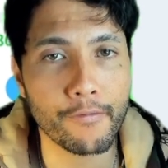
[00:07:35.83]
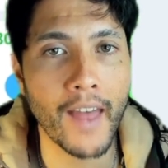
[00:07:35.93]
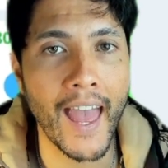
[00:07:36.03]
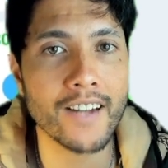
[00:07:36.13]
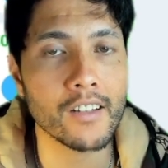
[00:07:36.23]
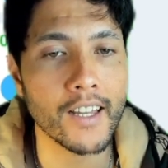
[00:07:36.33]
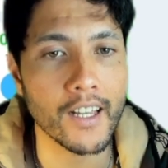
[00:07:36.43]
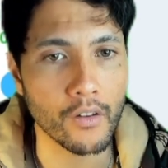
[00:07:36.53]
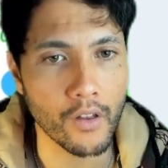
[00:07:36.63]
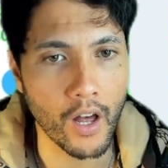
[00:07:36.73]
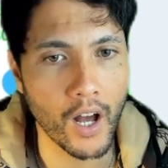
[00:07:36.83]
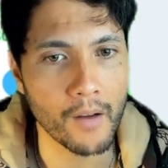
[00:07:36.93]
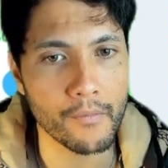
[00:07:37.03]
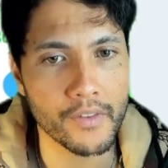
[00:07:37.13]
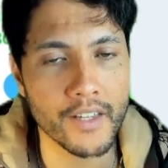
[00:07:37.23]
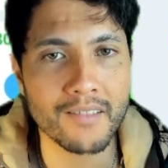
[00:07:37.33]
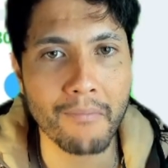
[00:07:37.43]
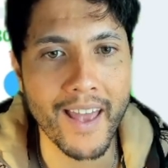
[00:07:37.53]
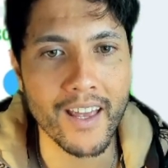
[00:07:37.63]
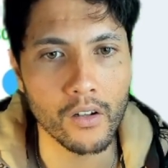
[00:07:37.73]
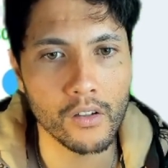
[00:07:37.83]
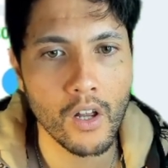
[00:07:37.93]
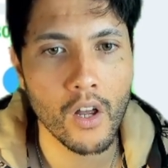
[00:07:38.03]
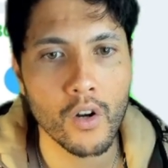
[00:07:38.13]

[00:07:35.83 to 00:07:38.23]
handling this mail